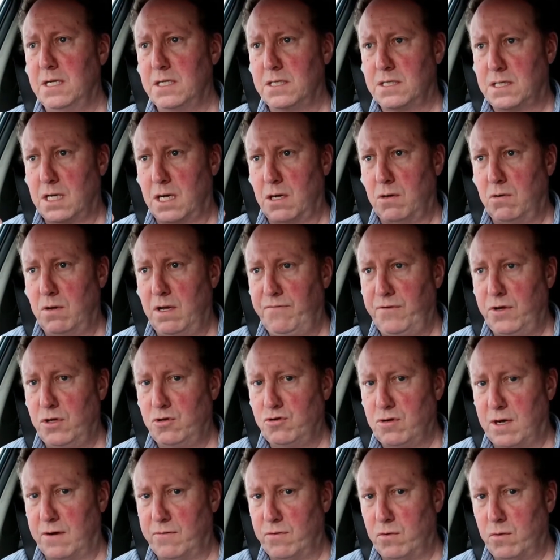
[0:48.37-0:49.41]
So if you
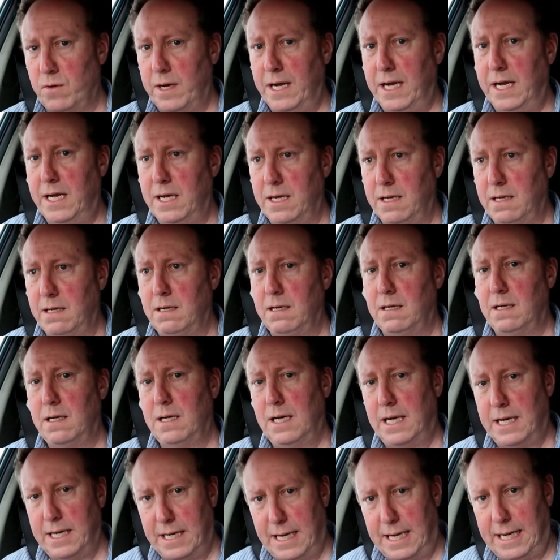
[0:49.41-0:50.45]
travel in
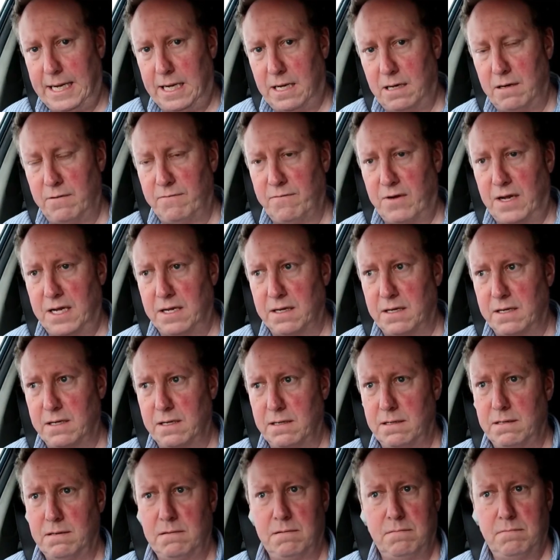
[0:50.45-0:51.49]
and out of
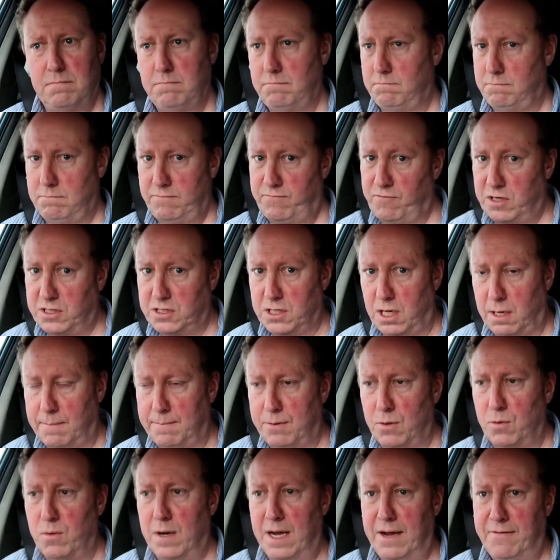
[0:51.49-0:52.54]
London, for
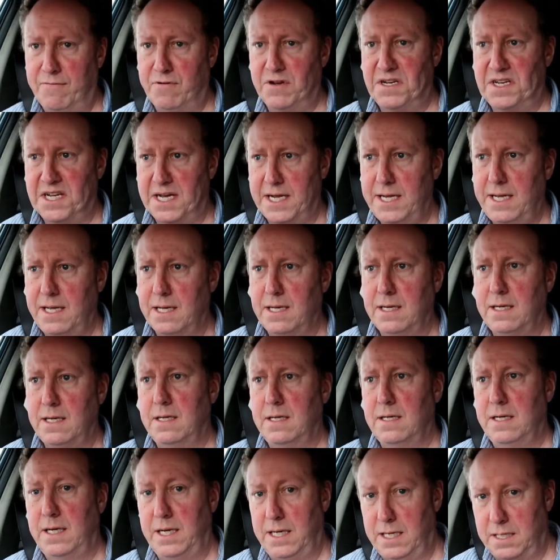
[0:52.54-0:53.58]
example, every day
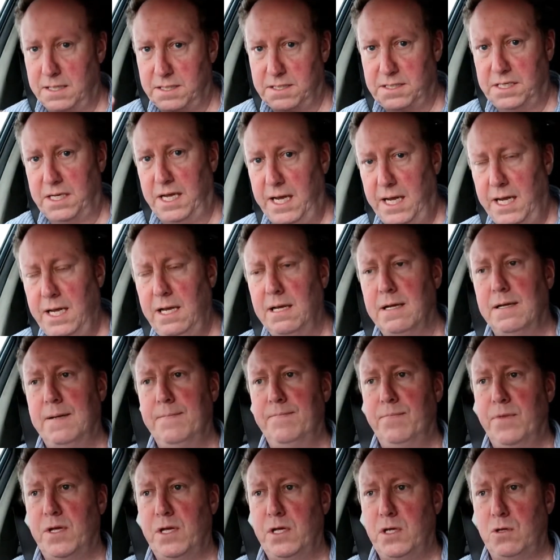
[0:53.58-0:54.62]
in the city,
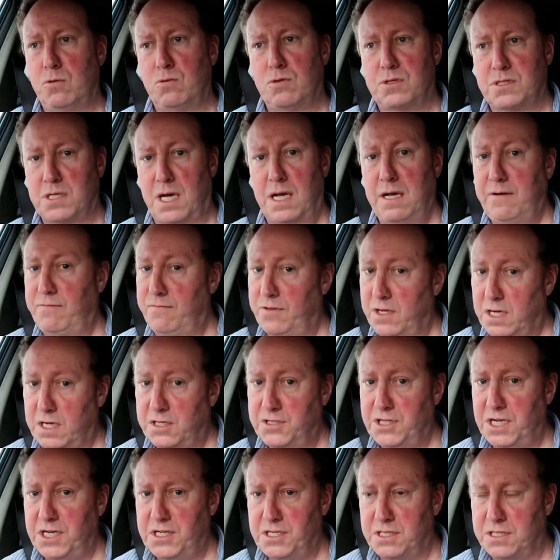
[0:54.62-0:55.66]
you'll save the
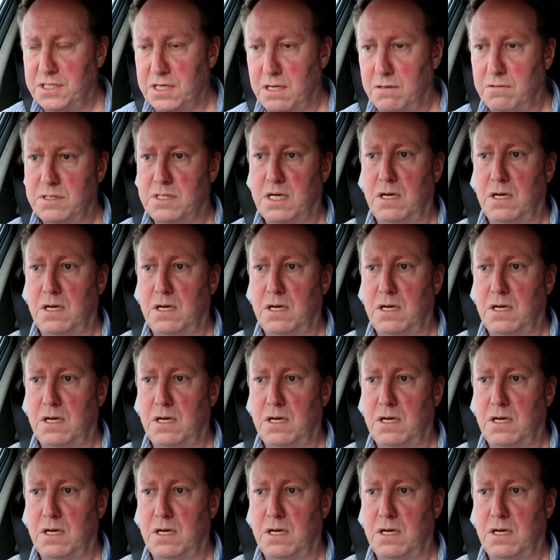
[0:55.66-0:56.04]
congestion zone.